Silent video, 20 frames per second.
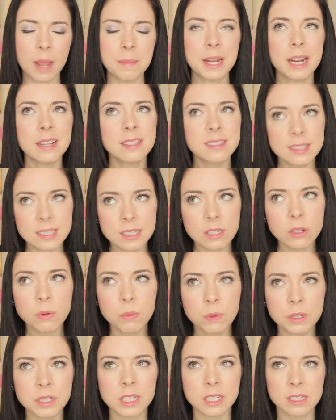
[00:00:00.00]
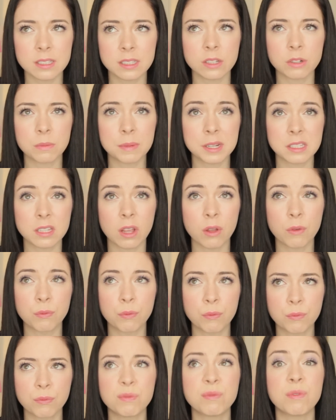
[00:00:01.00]
I mean, I still wouldn't consider
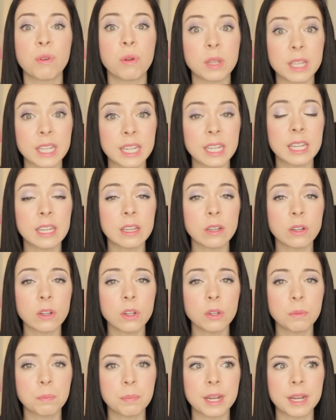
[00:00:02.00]
myself fully healed,